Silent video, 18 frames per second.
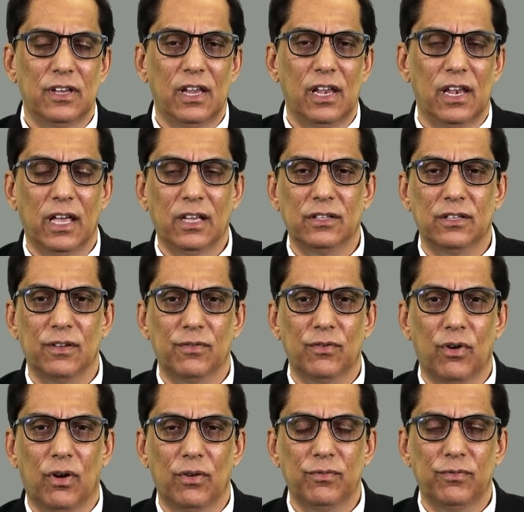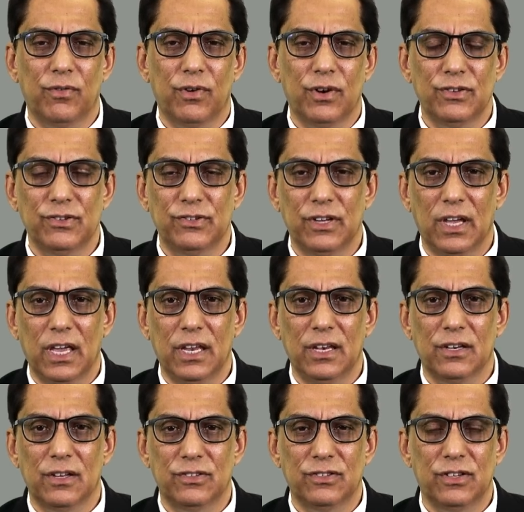elective conference
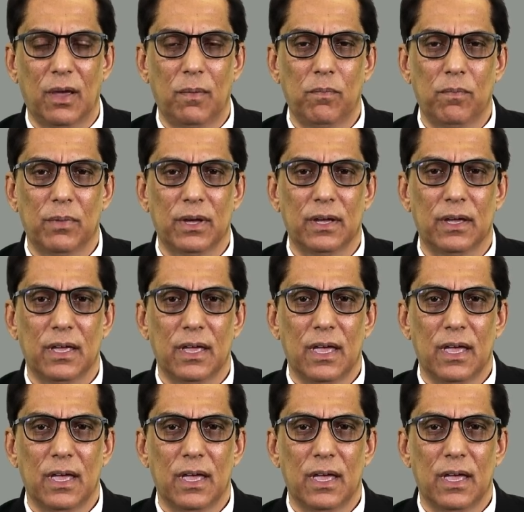in December.